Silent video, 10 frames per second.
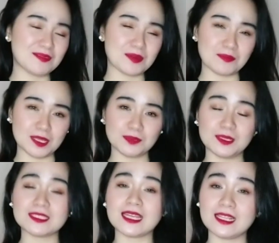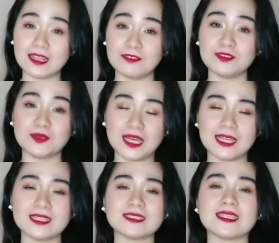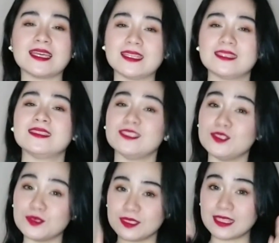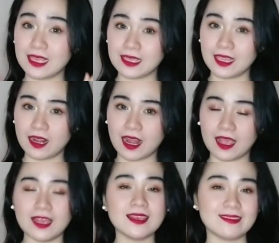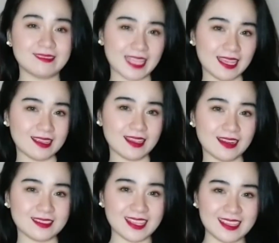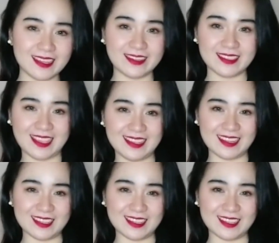lang mga beshybells. I love you guys. And yun, take care ha. Take care, take care, take